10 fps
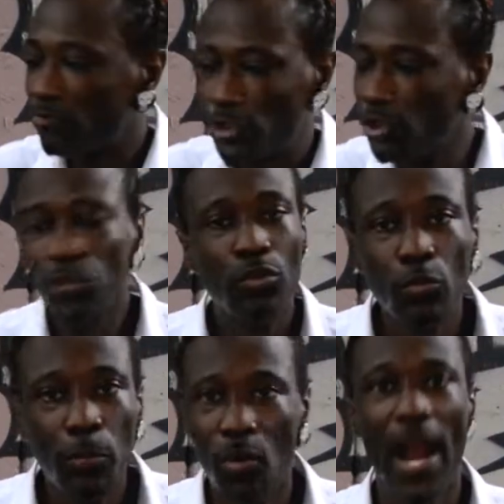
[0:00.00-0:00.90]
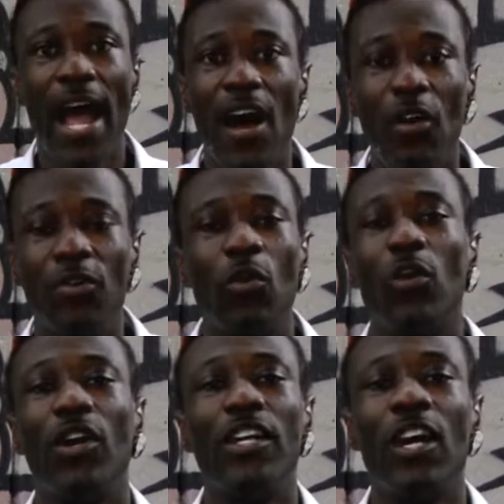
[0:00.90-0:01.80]
too proud
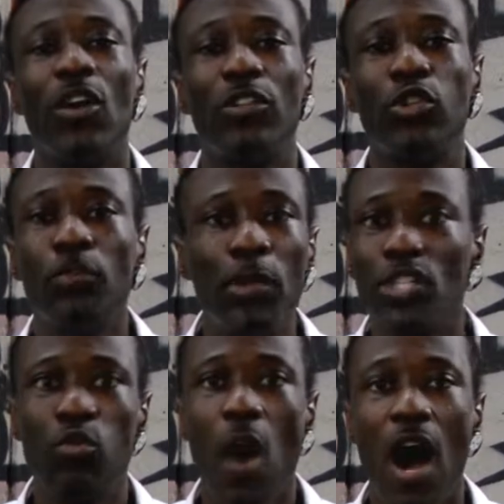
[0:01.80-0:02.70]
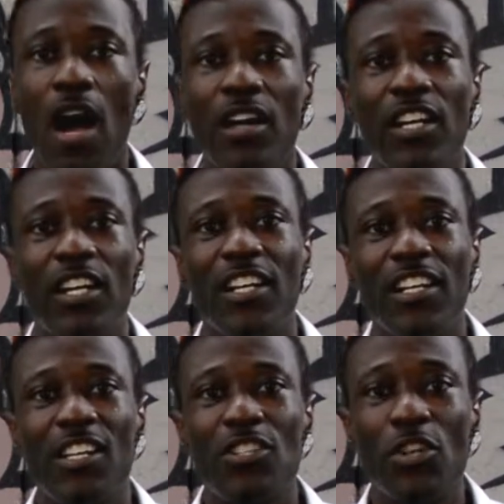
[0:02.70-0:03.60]
or too bourgeois
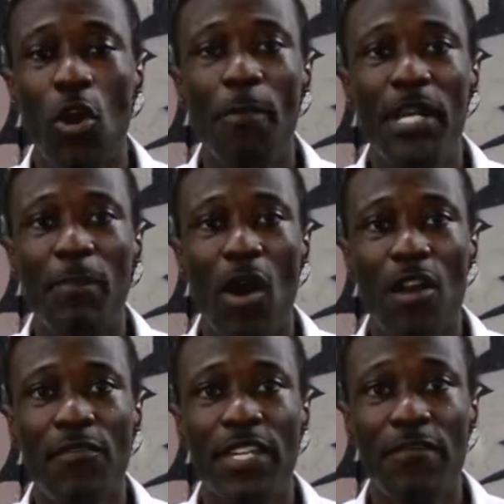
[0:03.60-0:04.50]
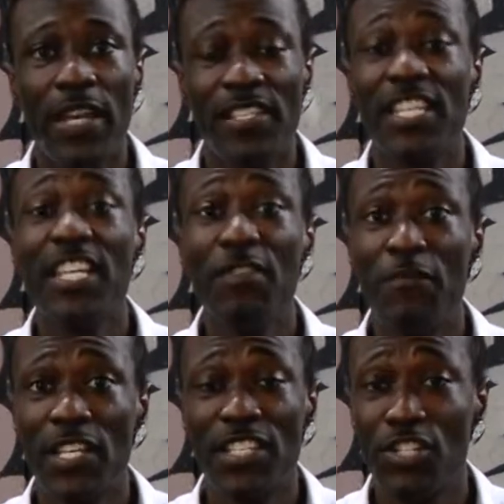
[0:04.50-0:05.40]
to go be a part of events. Even
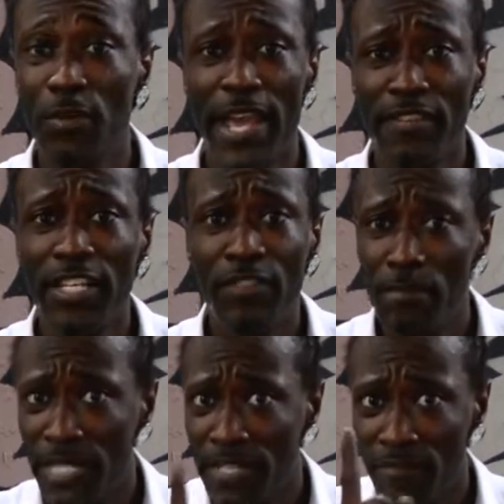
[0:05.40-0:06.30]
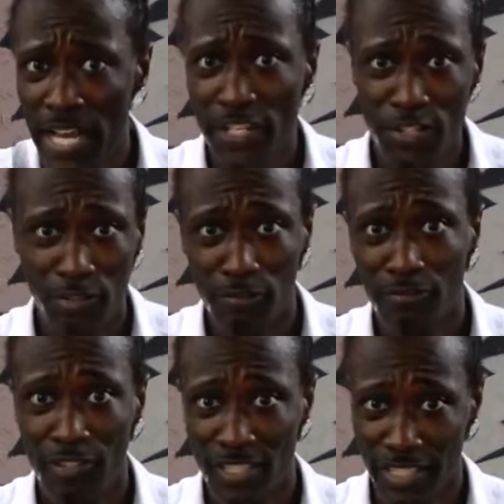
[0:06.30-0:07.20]
events that you haven't even been invited to,
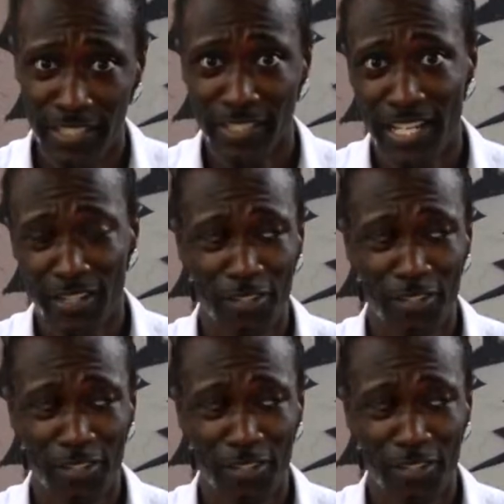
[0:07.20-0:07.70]
because I did a lot of